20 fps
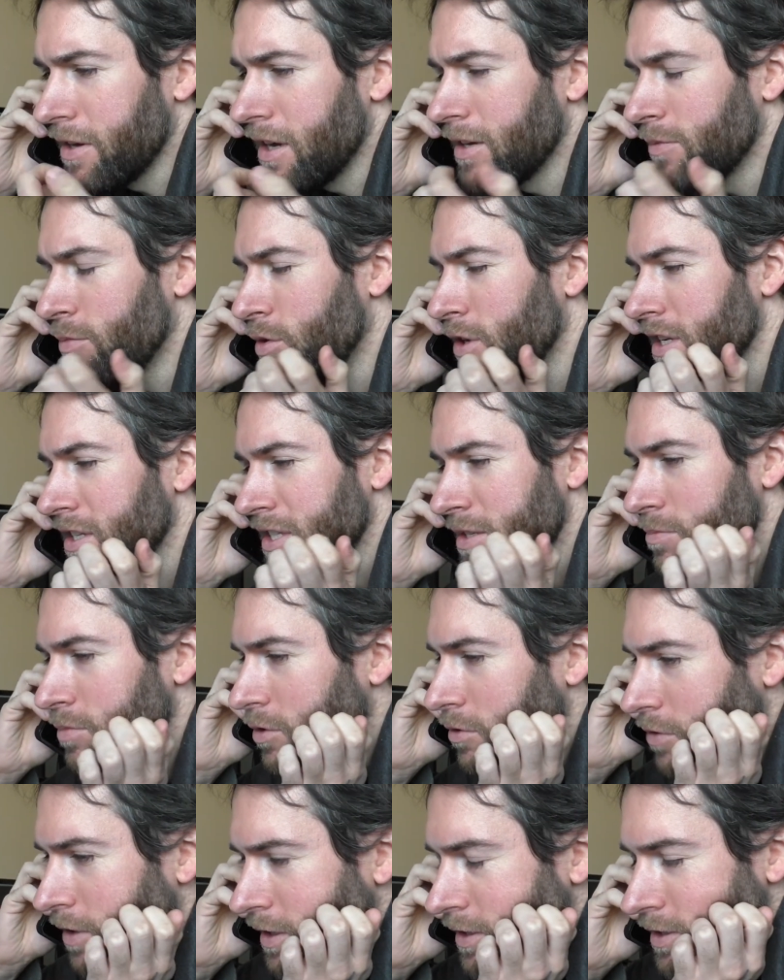Got pretty
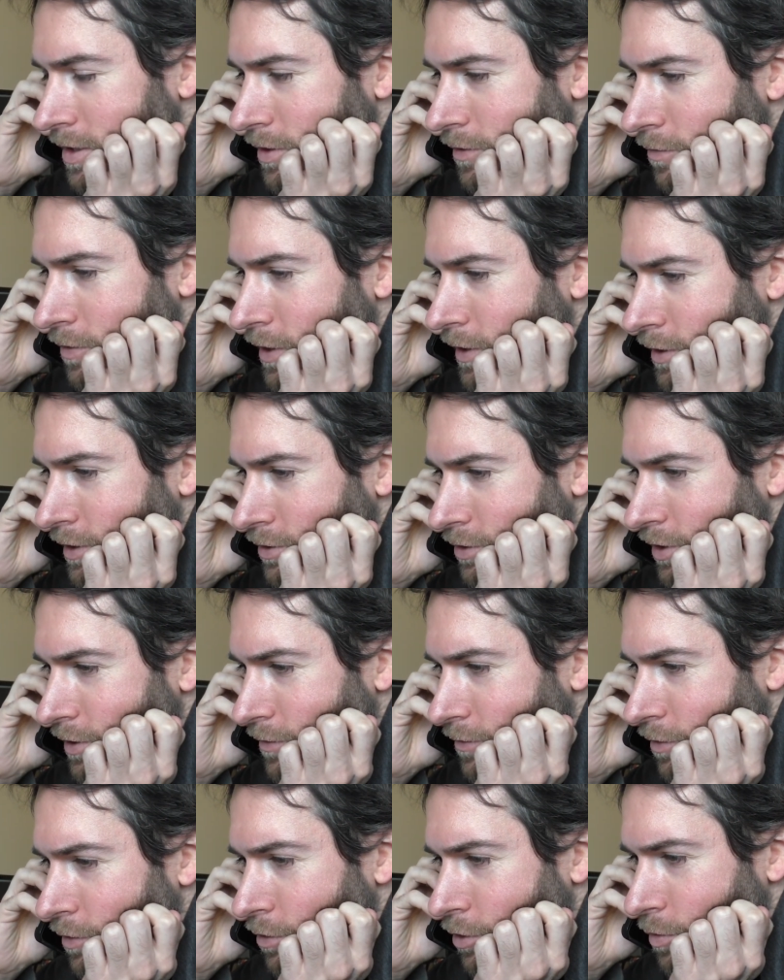simple runs; they're fairly
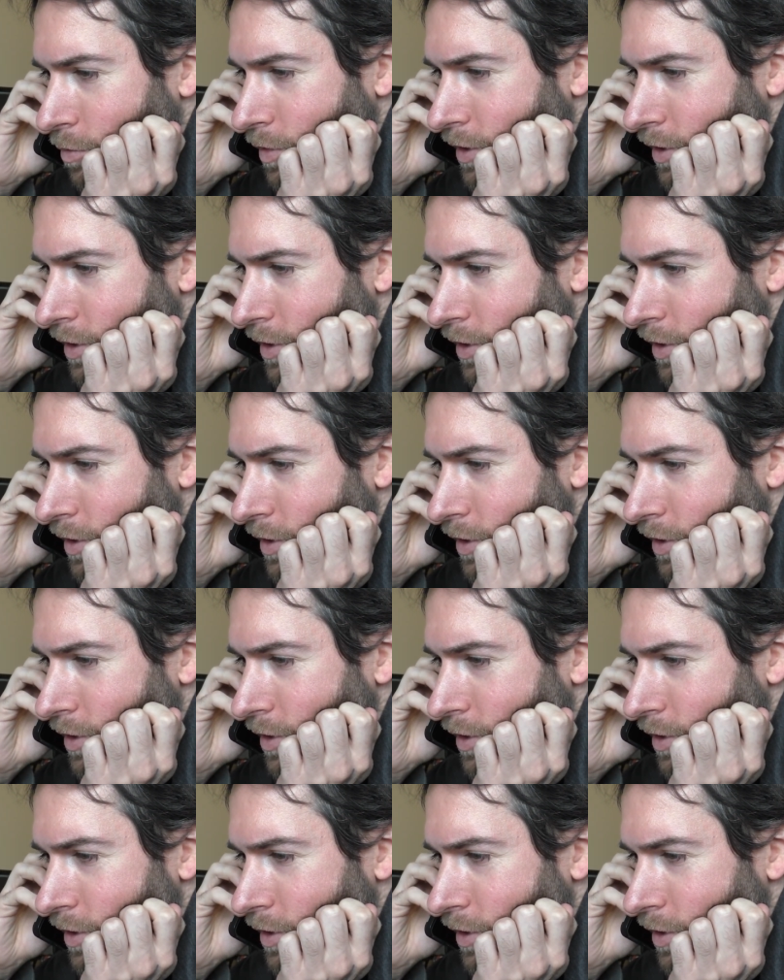straightforward.